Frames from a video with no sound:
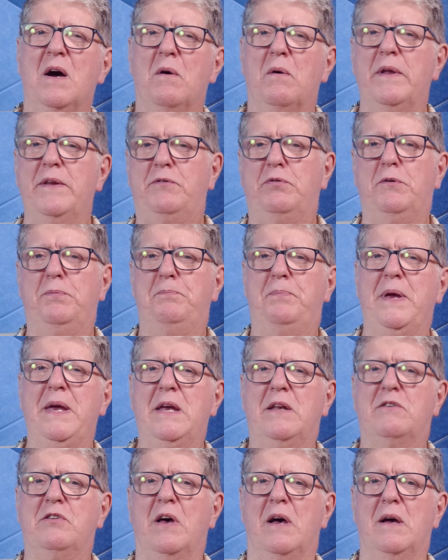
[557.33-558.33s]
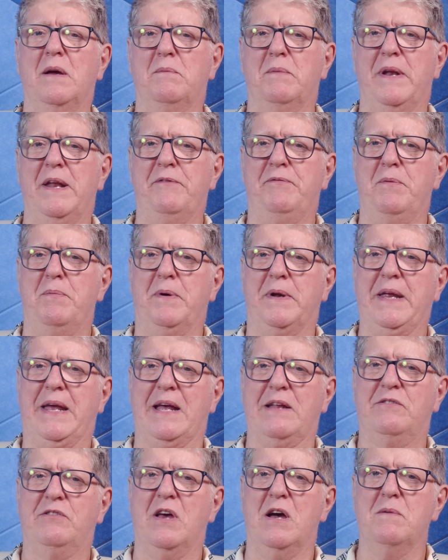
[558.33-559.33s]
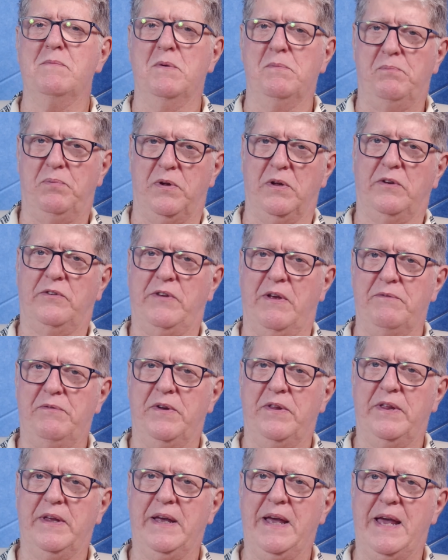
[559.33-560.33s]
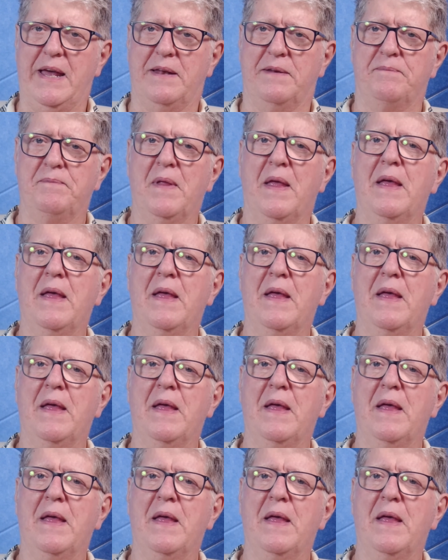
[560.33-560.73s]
Well, this was peak time when everybody gets home and plugs everything in.